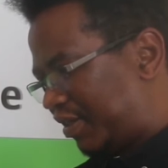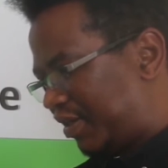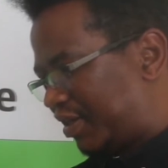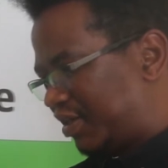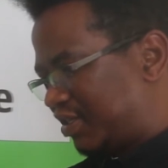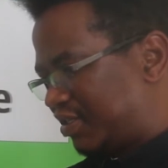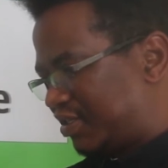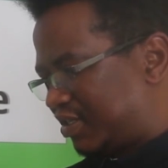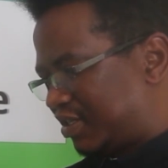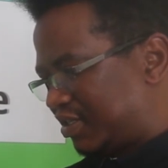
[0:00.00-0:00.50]
There
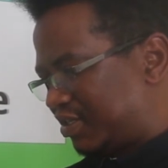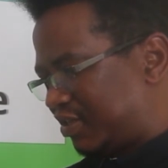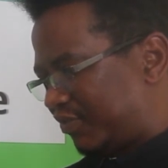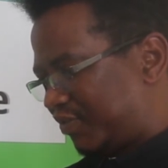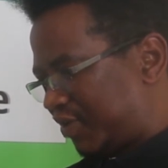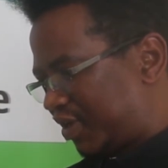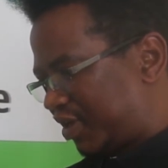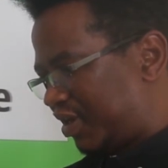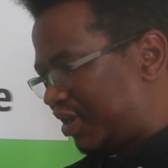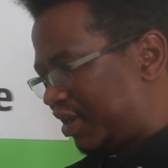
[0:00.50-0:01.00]
is just the
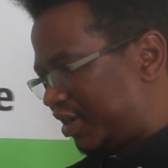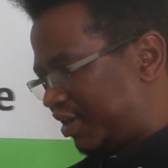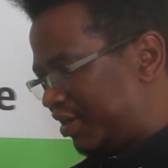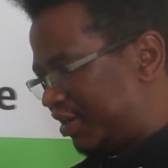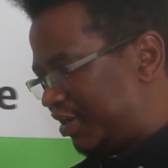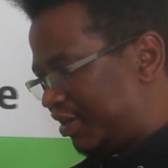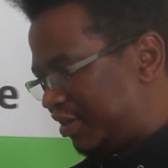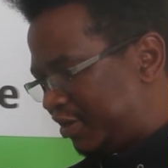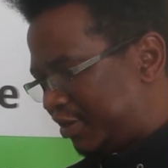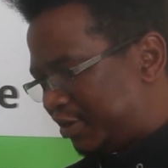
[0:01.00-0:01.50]
fact that
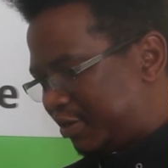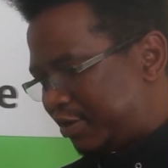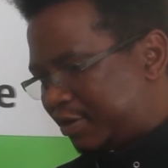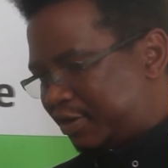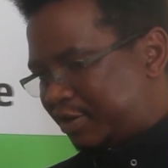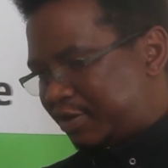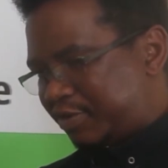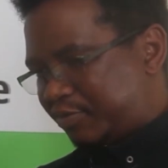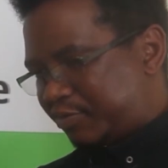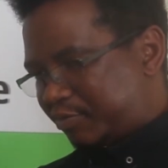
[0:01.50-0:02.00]

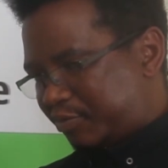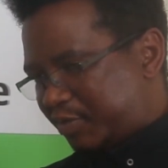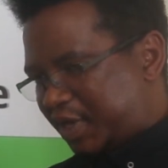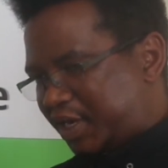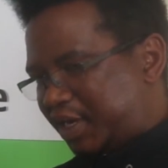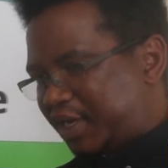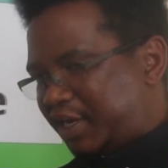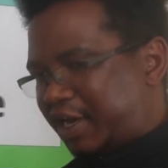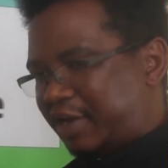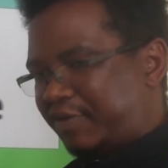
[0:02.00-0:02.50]

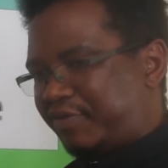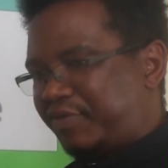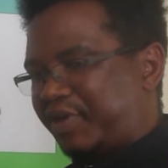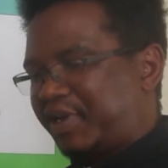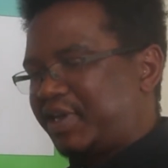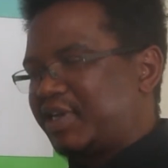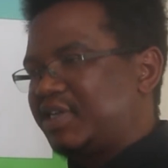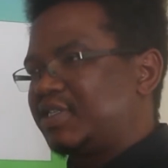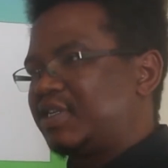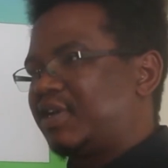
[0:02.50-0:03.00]
many
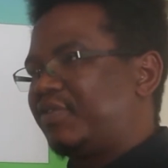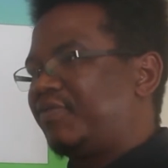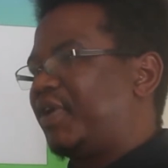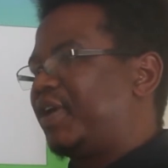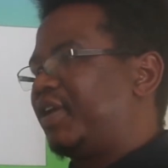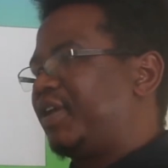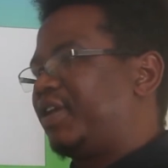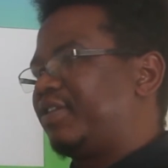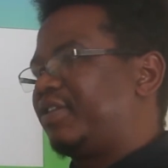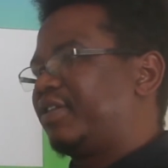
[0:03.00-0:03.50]
Africans are
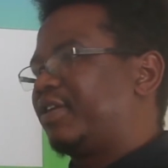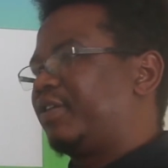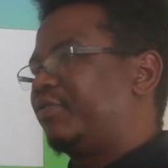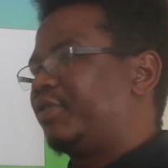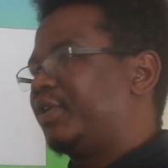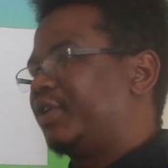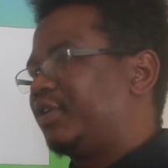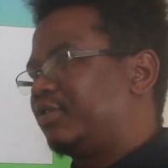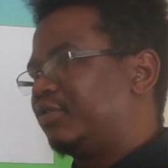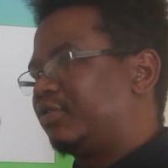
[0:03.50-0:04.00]
finding their
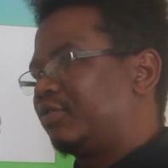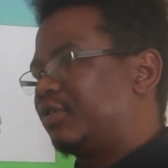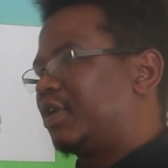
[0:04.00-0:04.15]
way to